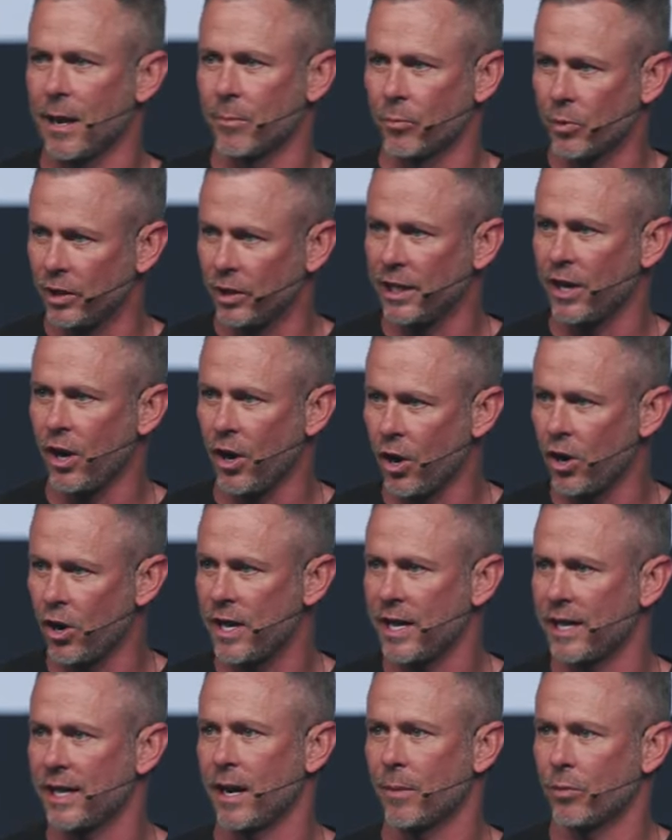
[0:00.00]
and I'm really
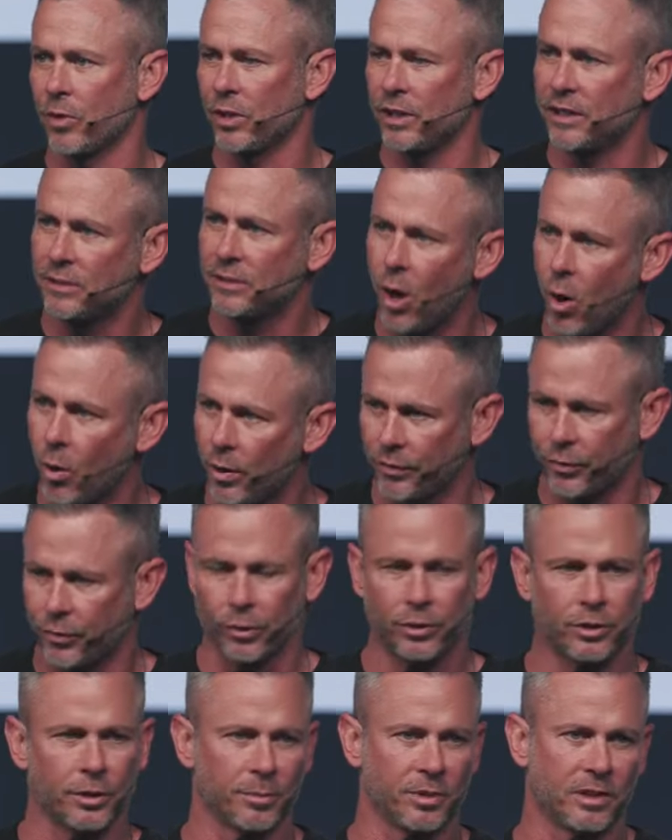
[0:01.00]
hurting and I'm really going
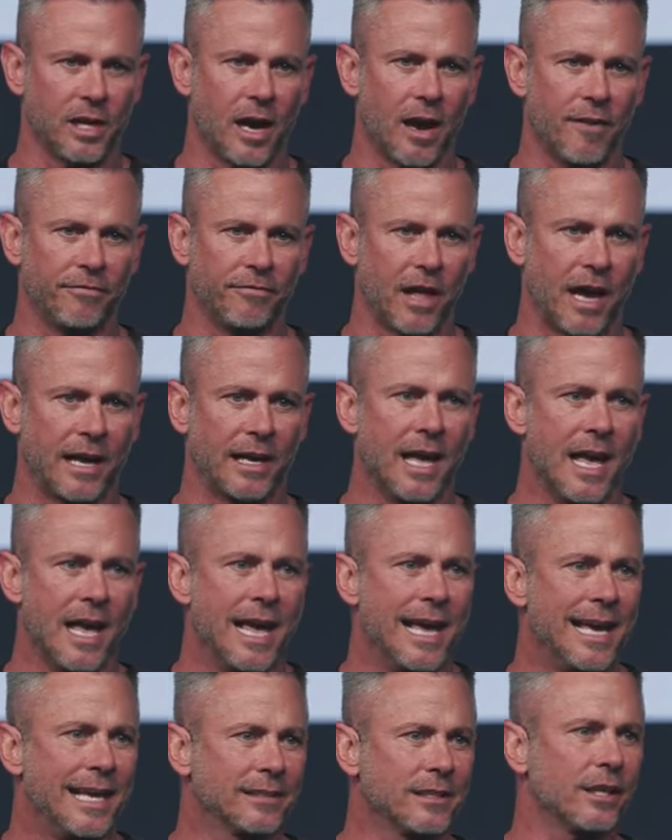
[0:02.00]
through some stuff, like,
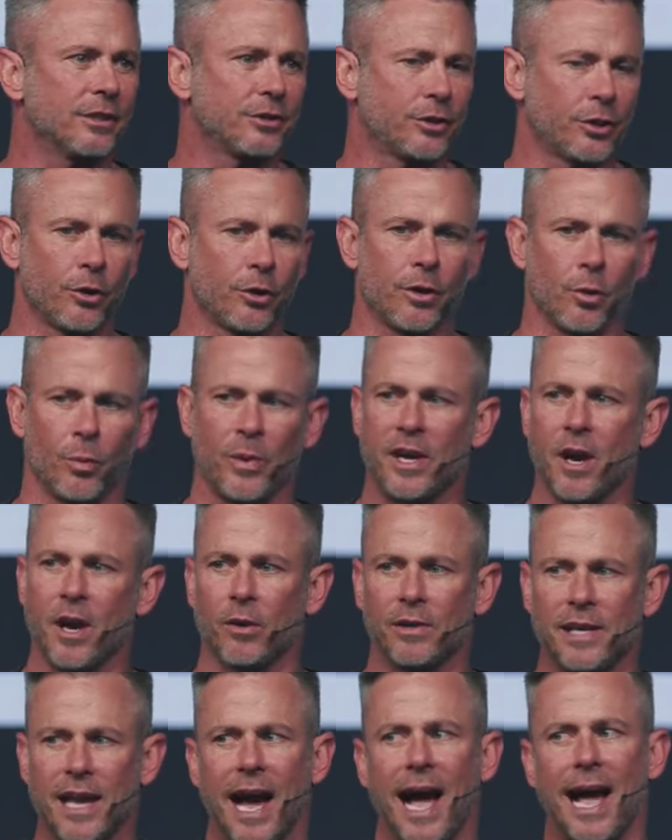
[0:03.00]
isn't it true that we go,
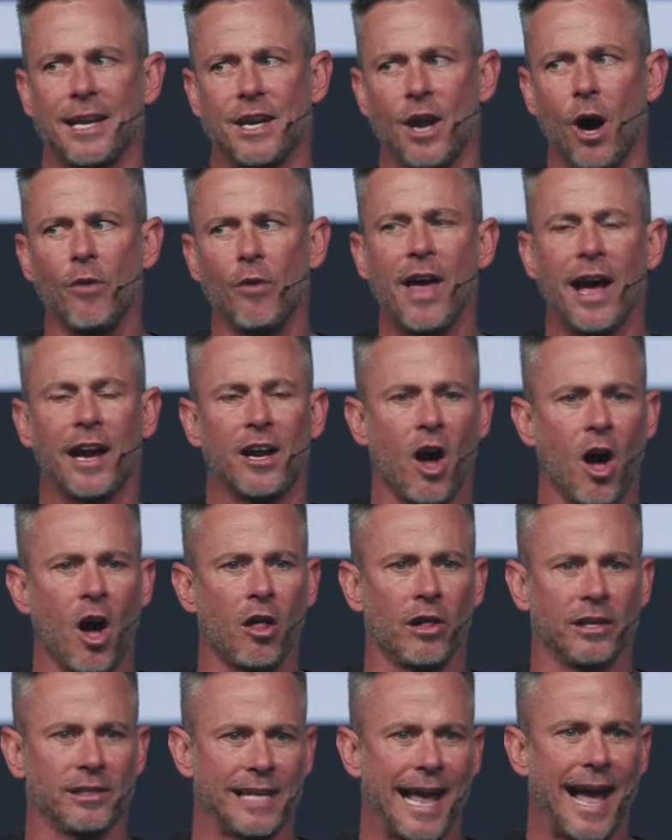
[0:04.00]
yeah, I know that
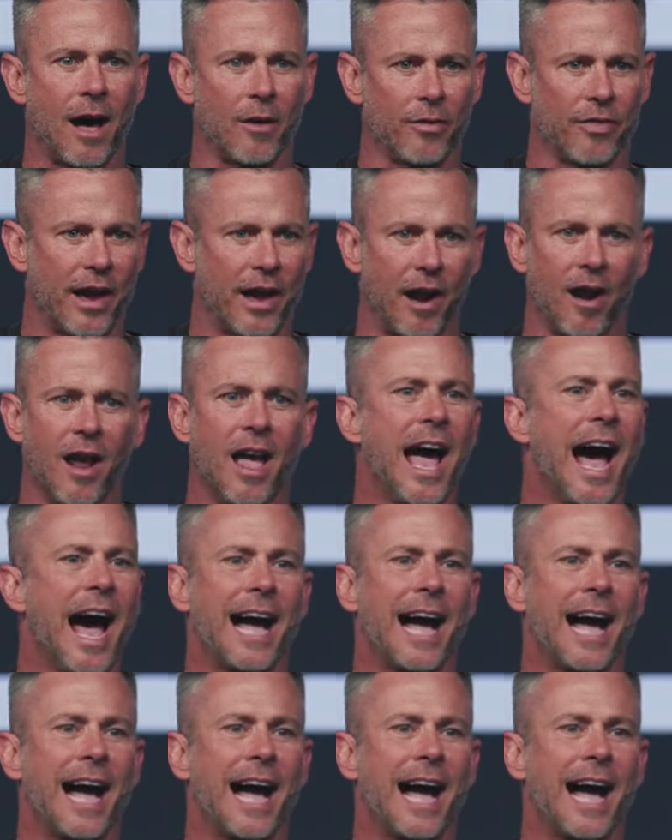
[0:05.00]
calling's out there.